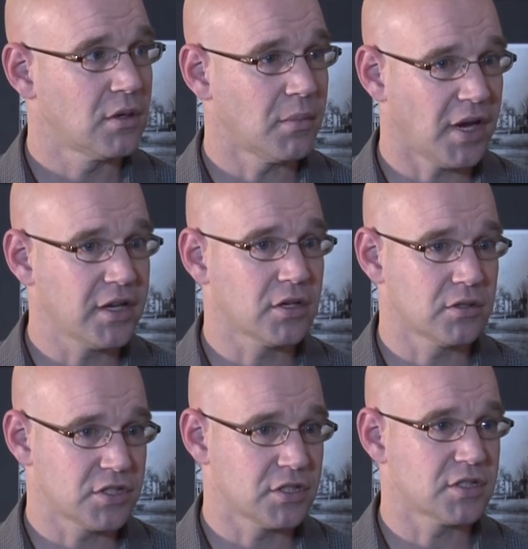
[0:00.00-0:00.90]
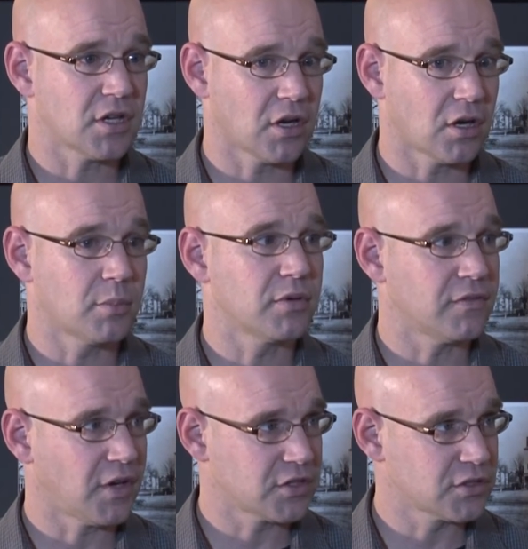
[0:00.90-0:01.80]
My coaches are
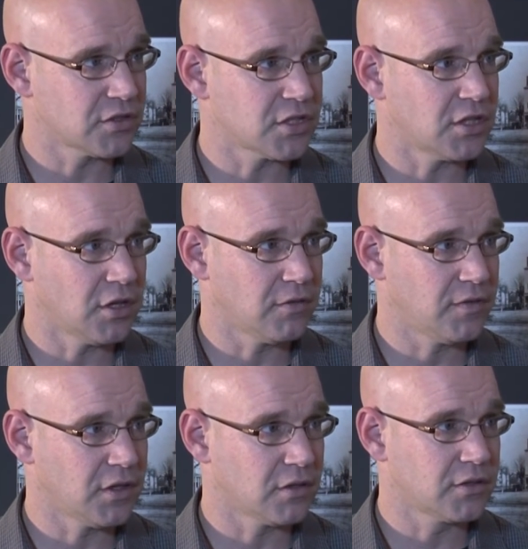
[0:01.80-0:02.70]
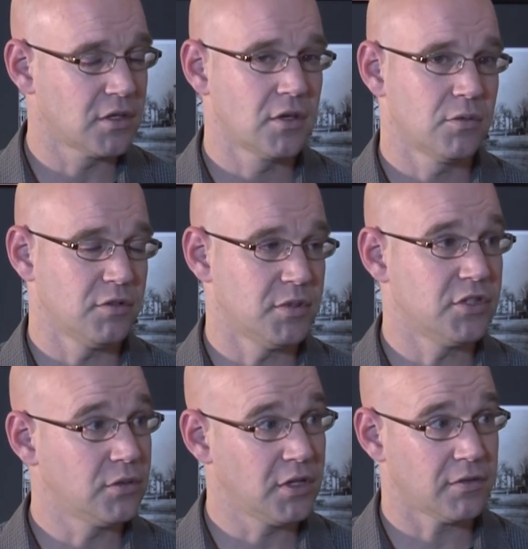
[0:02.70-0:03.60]
professionals in their field. We've been
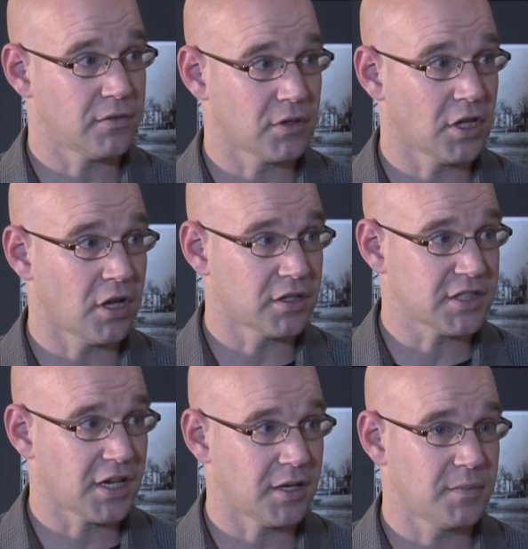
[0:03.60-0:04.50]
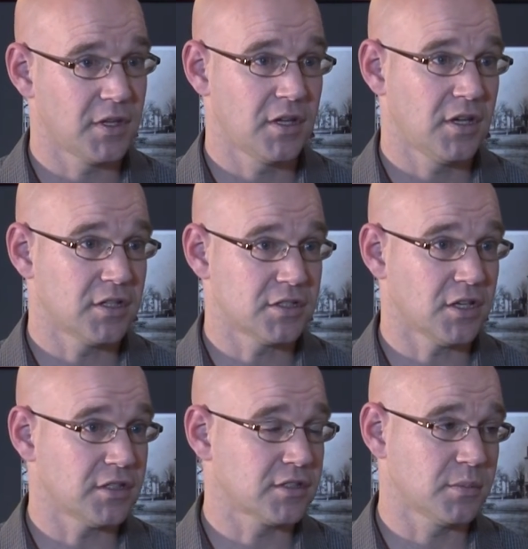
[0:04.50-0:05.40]
doing it for a long time. It's
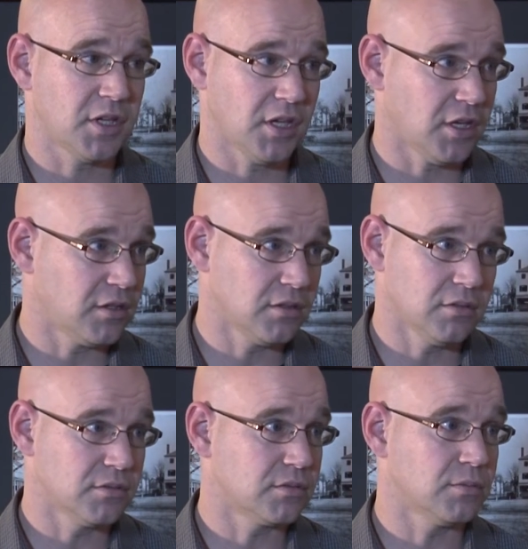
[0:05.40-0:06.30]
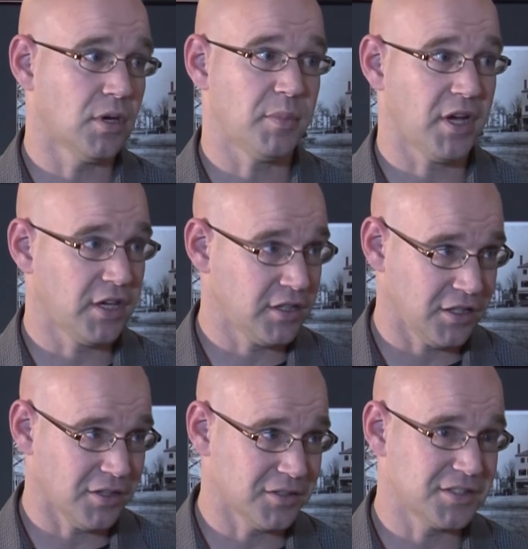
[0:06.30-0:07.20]
not some kid who's wet behind the
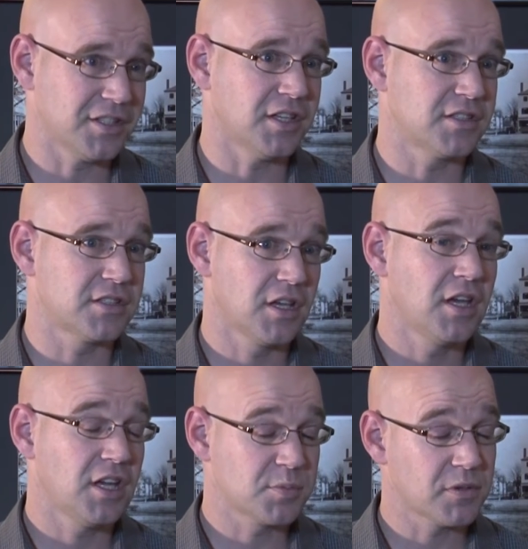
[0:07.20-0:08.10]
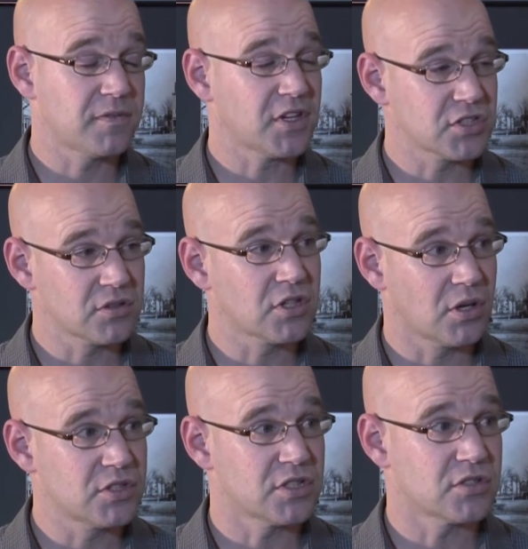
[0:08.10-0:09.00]
ears. It's professional
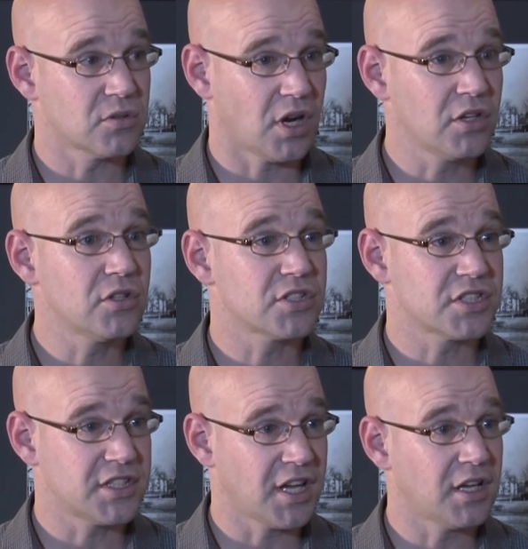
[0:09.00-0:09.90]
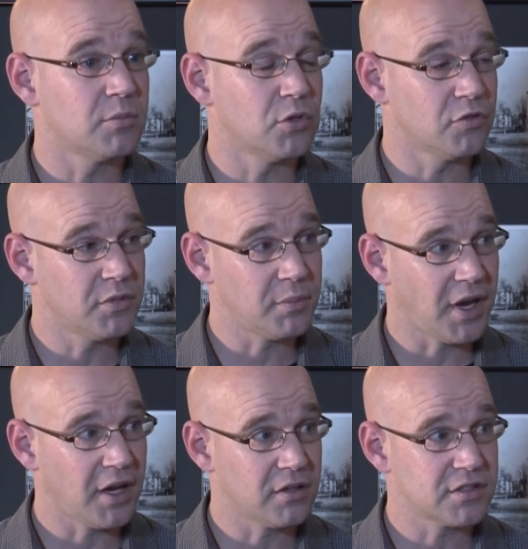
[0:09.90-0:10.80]
coaches who understand movement
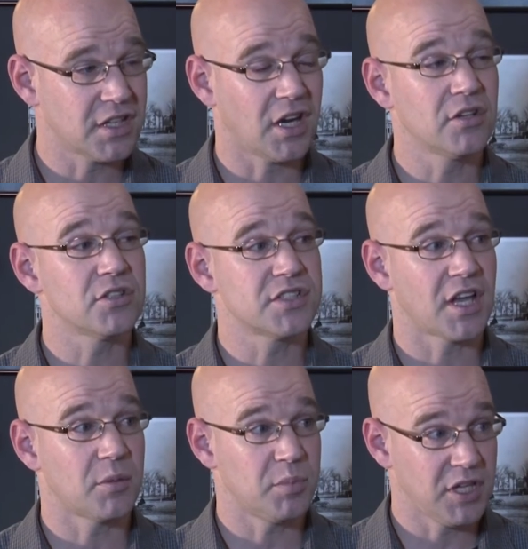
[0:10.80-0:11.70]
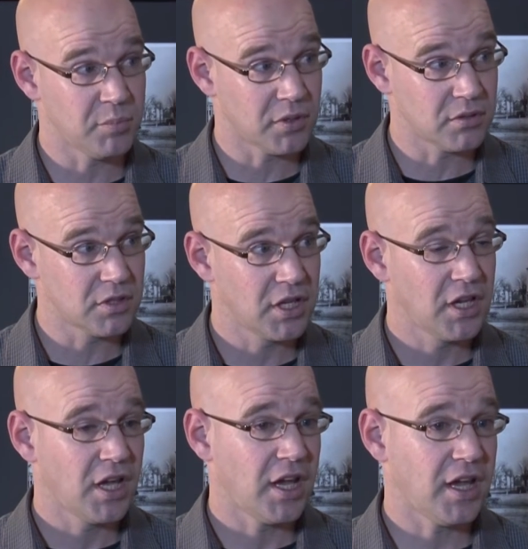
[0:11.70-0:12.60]
patterns, they understand people,
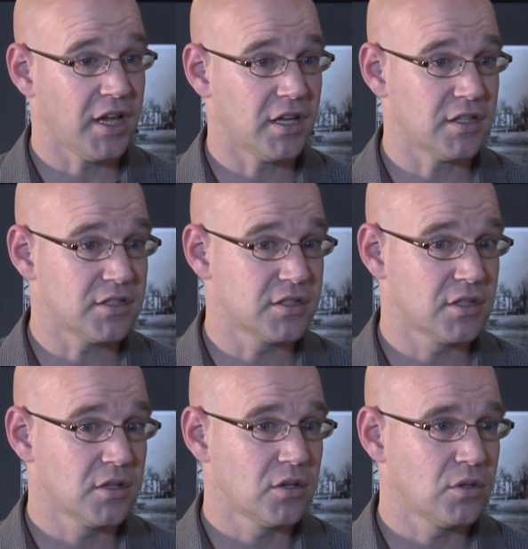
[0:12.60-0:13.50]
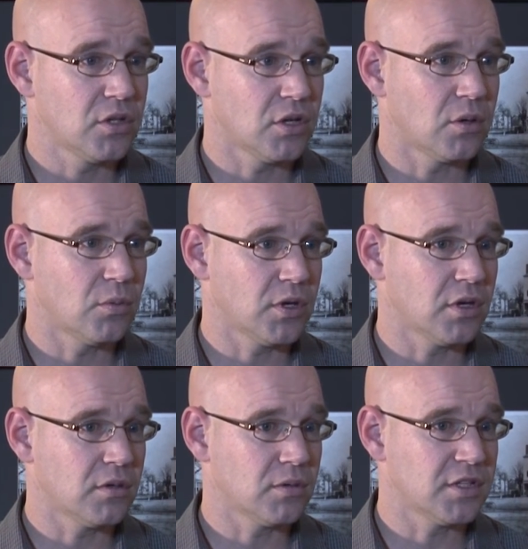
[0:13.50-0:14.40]
and you know,
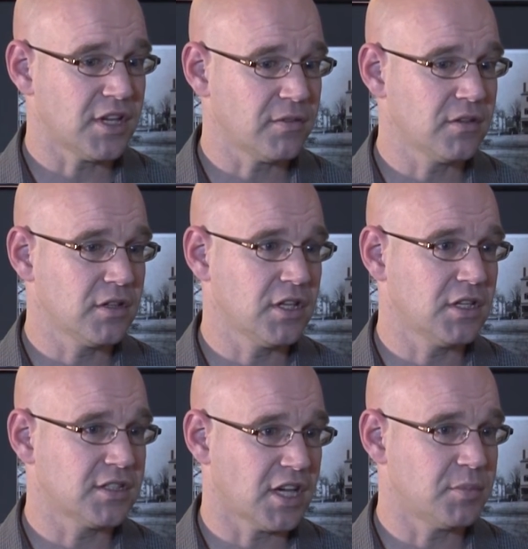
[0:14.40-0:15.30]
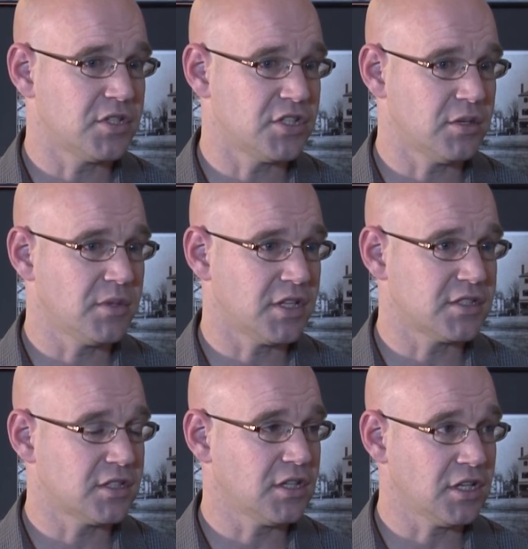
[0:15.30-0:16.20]
we're definitely the type of gym that's
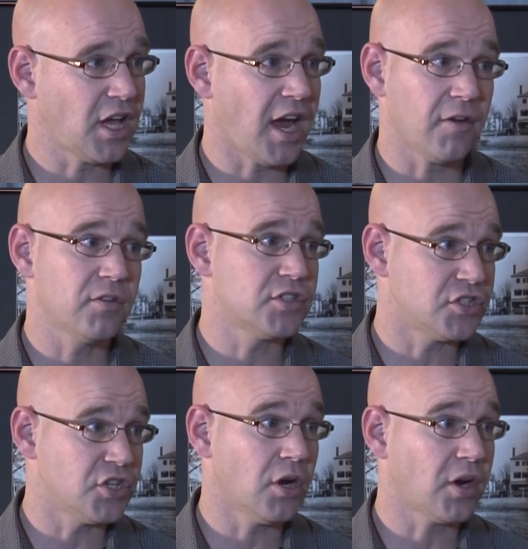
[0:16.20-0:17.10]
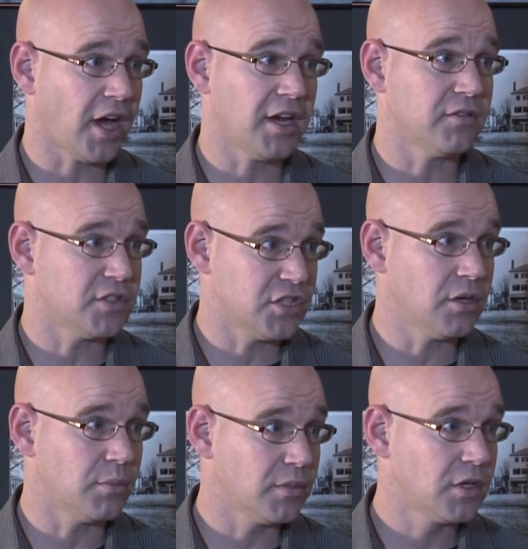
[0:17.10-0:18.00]
an average Joe kind of a gym.